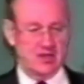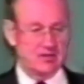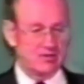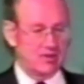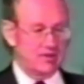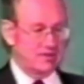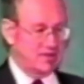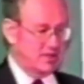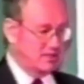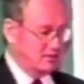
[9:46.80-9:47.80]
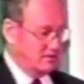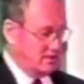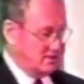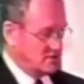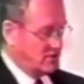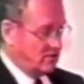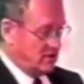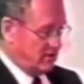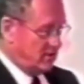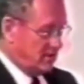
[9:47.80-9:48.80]
Don't worry. And so
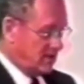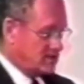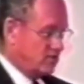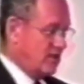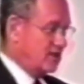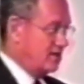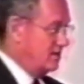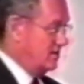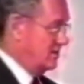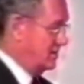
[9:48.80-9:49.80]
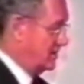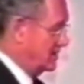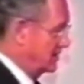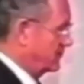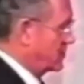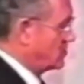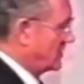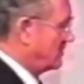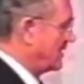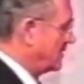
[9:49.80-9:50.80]
the next week, the
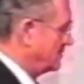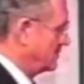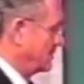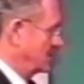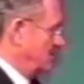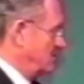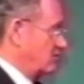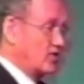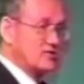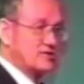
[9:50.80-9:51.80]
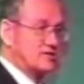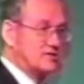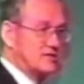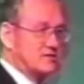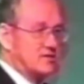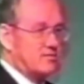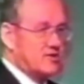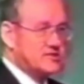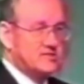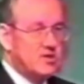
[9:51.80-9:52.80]
farmer came out, or the little
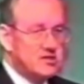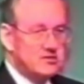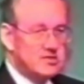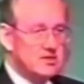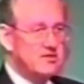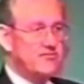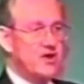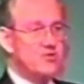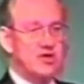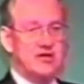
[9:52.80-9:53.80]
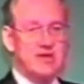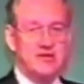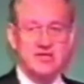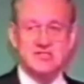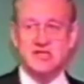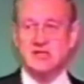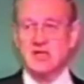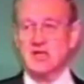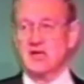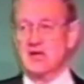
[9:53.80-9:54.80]
bird said, Mother, the farmer came out, and he said,
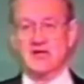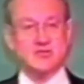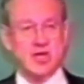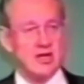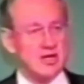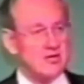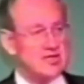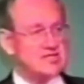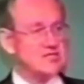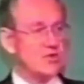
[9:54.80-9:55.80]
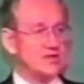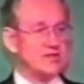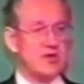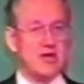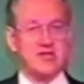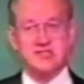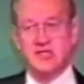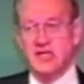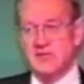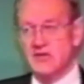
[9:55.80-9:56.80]
and he was all alone. He says, well, tomorrow he's
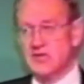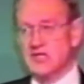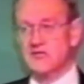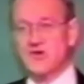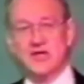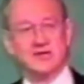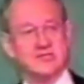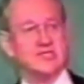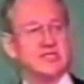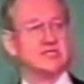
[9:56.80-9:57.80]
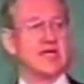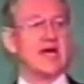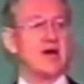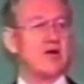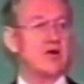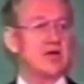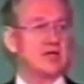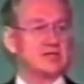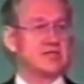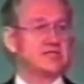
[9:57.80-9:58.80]
going to come out and cut the field. And she says, now,
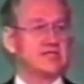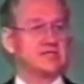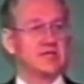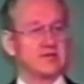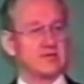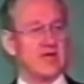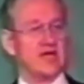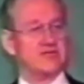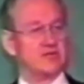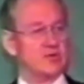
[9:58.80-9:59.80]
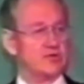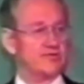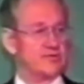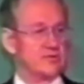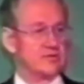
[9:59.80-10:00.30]
she says, children, we have to move.